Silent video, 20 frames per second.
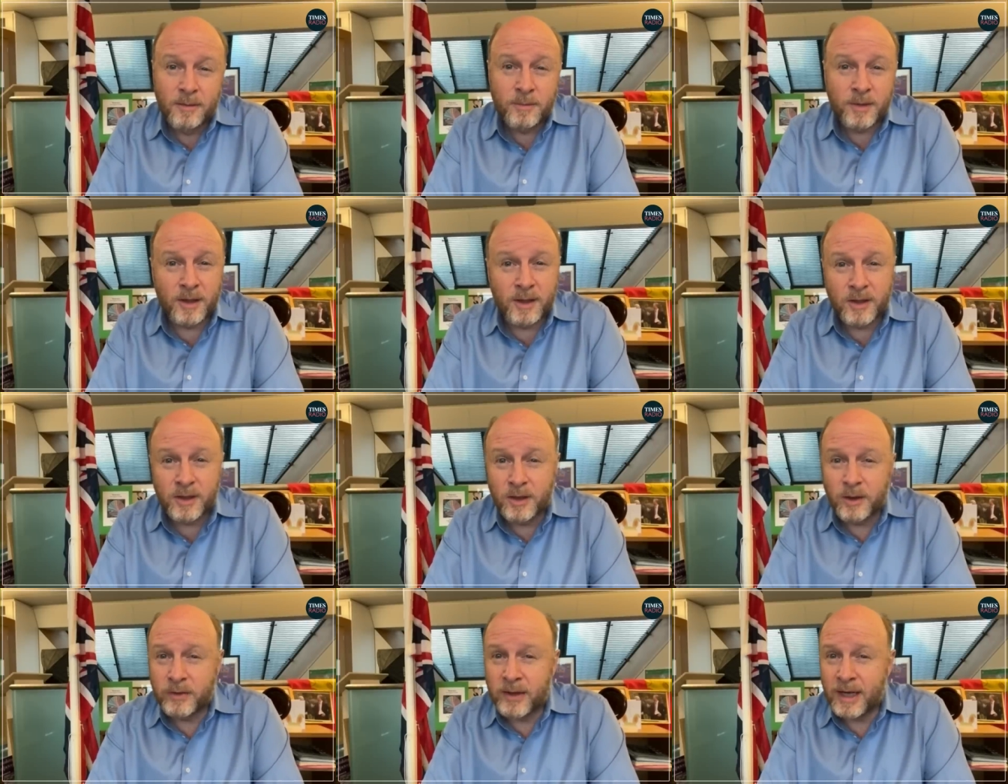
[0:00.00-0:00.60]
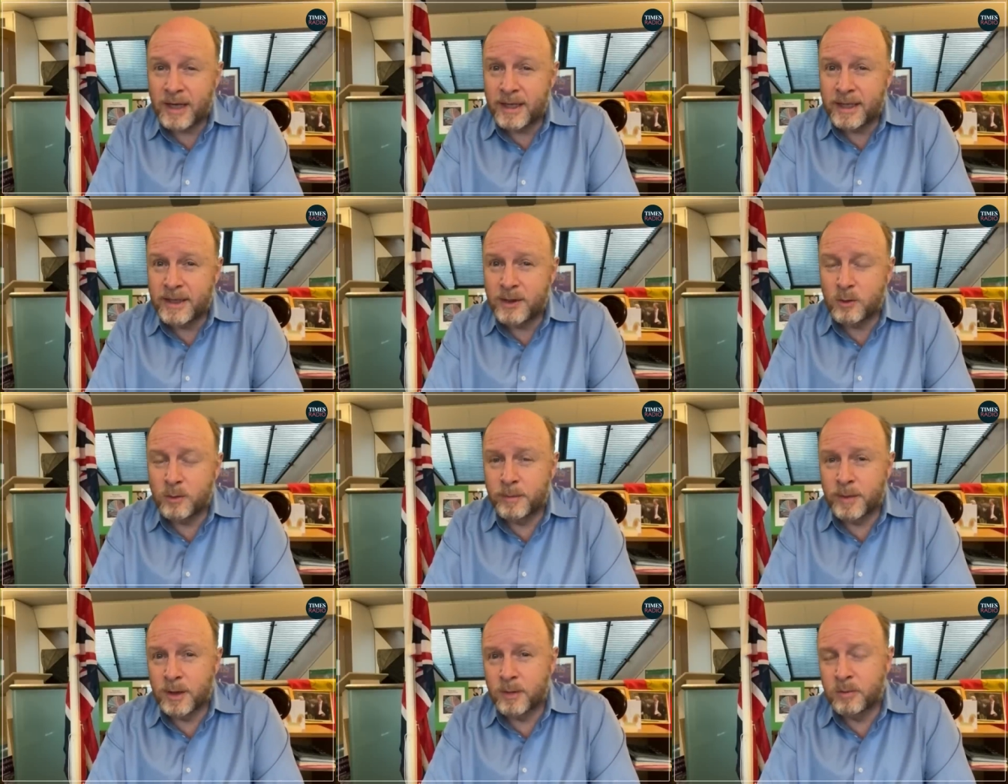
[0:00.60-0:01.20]
but you know that
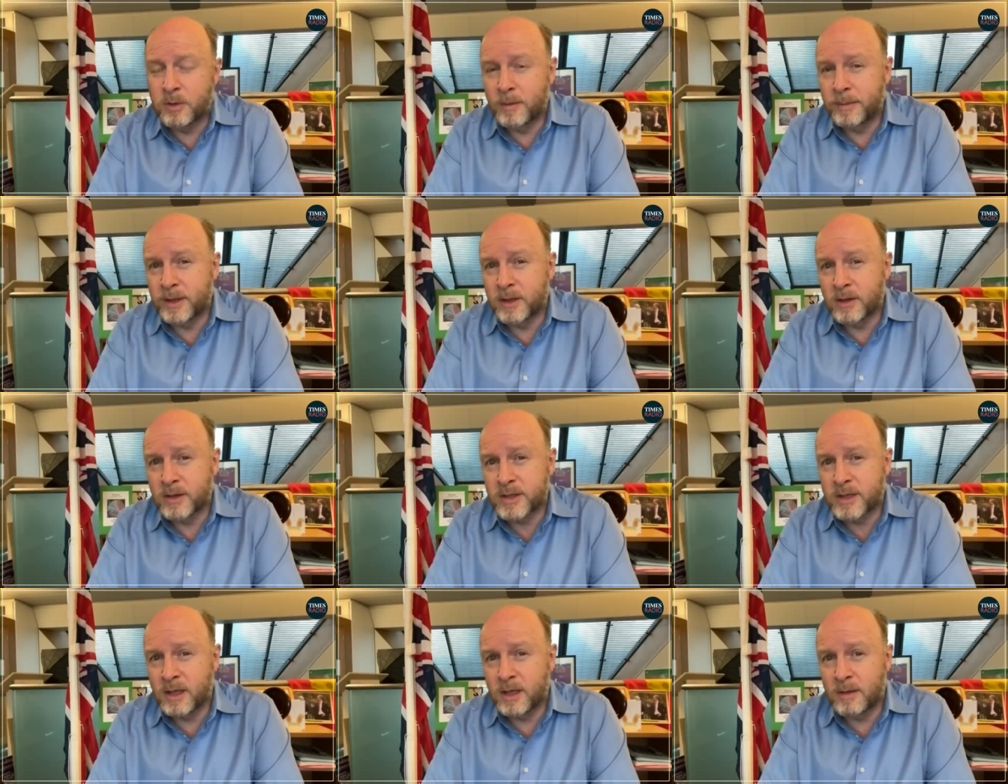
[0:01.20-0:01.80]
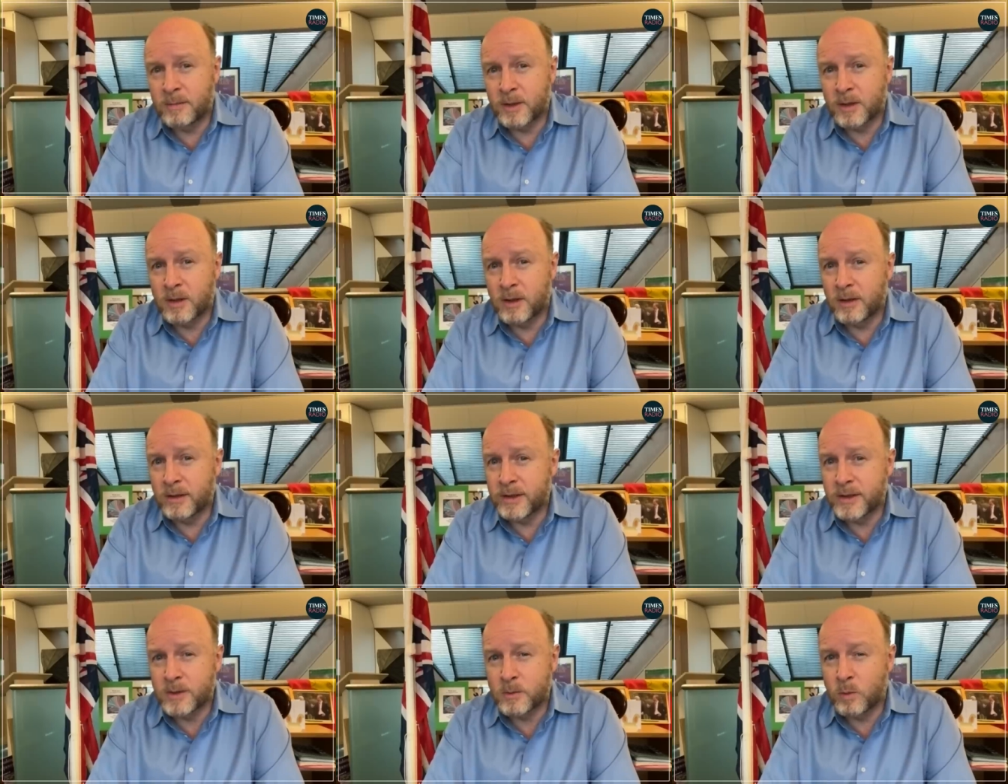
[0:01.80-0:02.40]
legal bill probably cost
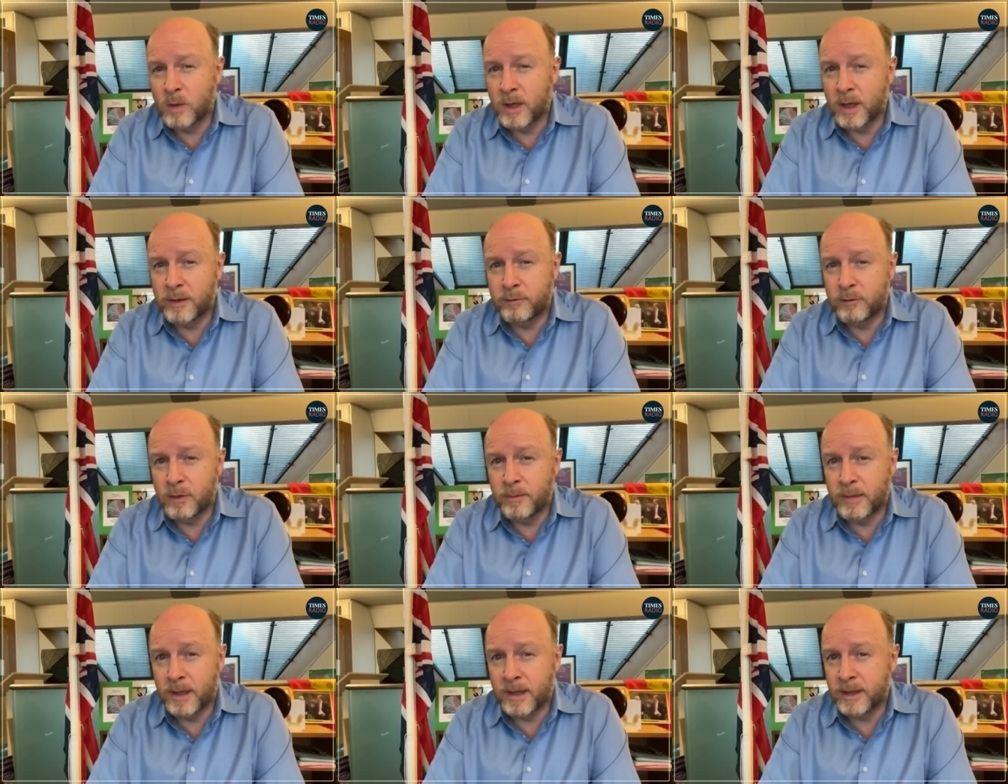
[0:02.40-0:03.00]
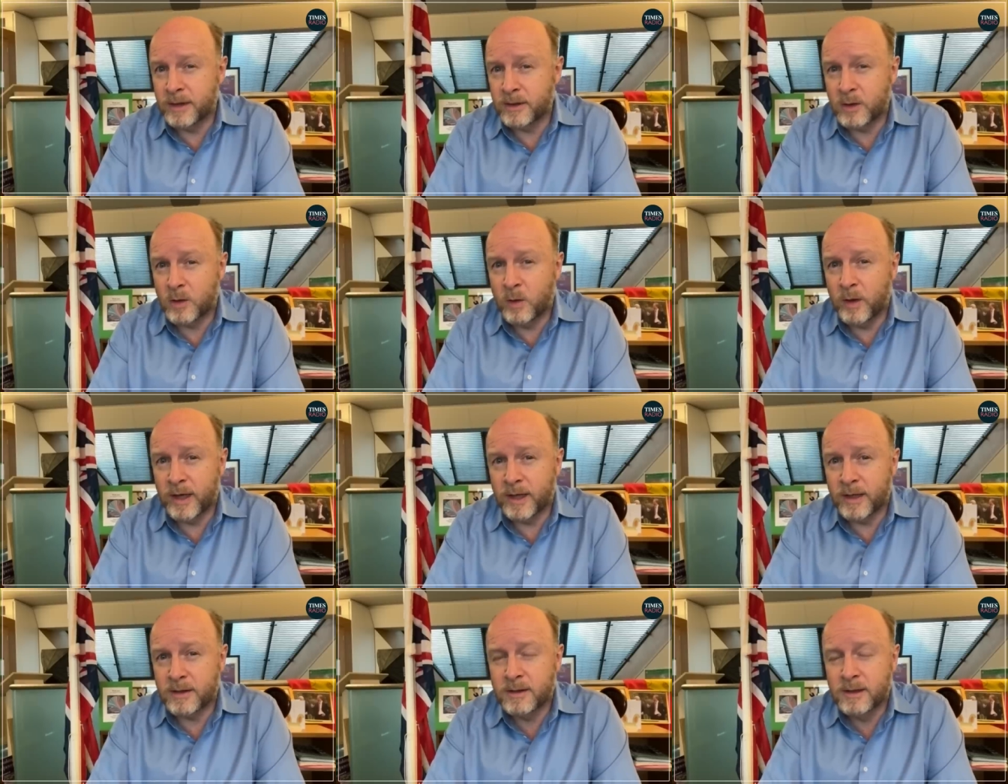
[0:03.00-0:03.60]
HarperCollins well over a million
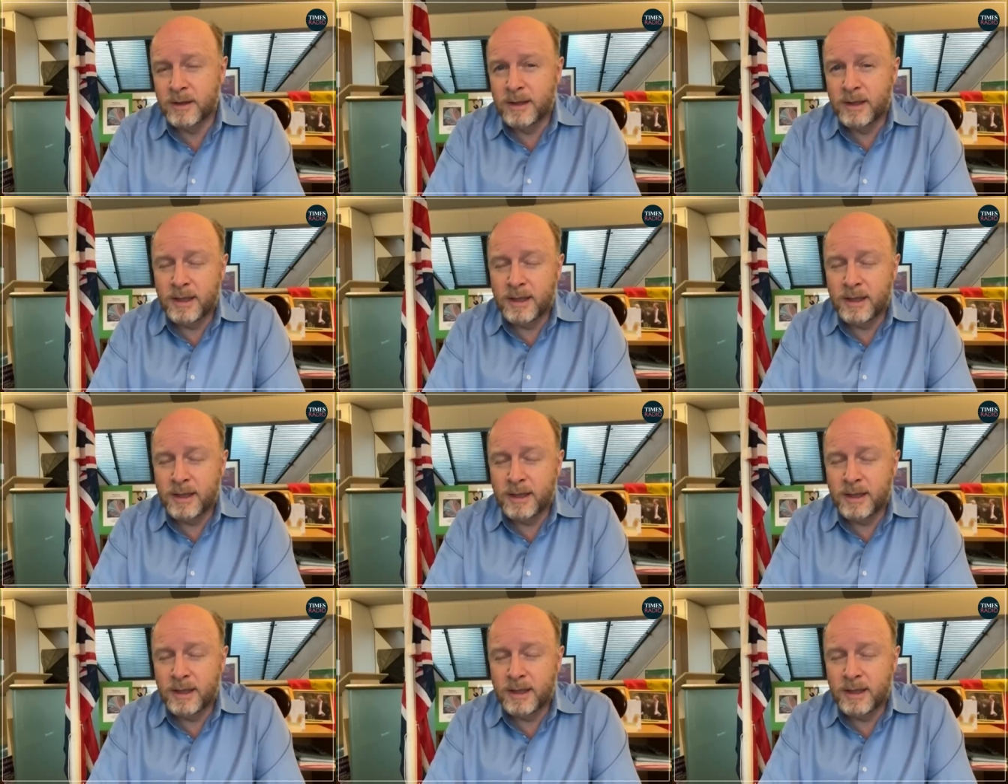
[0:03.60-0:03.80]
quid.